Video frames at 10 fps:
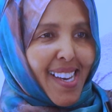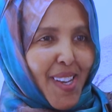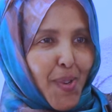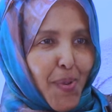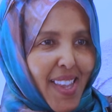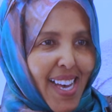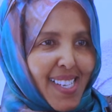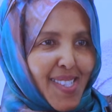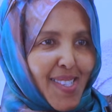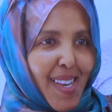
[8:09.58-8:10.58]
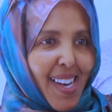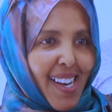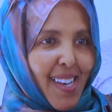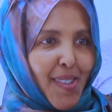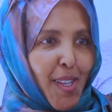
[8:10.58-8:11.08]
here with us,
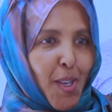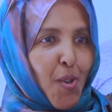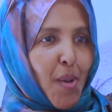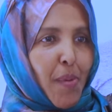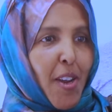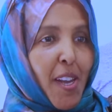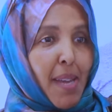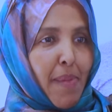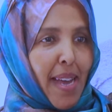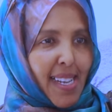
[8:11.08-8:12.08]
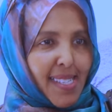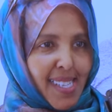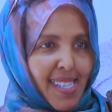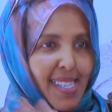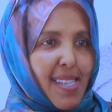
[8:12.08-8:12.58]
the New American
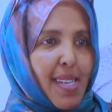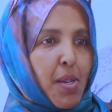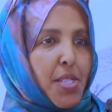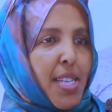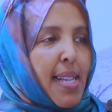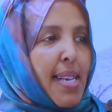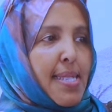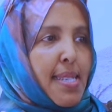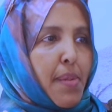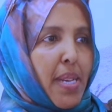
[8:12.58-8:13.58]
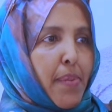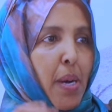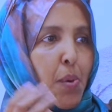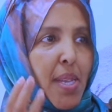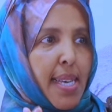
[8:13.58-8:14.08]
Magazine. He will tell us a little bit
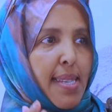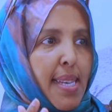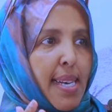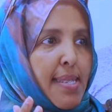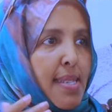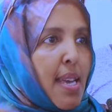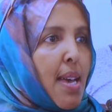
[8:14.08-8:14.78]
about what that does